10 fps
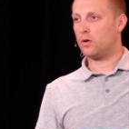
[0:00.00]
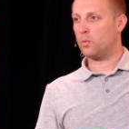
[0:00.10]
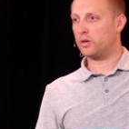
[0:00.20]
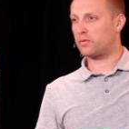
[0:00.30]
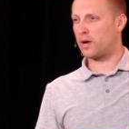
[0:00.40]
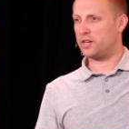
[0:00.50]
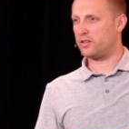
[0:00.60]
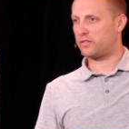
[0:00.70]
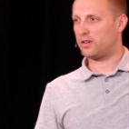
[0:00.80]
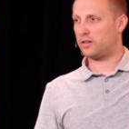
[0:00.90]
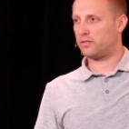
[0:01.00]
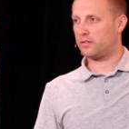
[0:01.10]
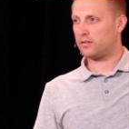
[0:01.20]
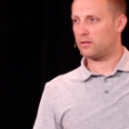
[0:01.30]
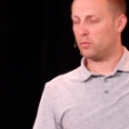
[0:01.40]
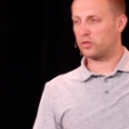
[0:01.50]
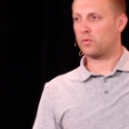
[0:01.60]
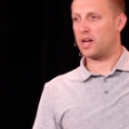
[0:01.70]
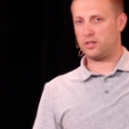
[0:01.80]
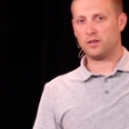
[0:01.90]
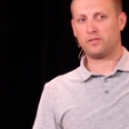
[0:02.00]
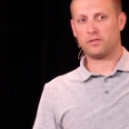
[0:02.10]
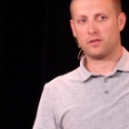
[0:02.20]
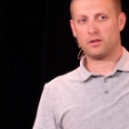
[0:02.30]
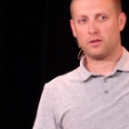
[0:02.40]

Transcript: was righteousness, was righteous.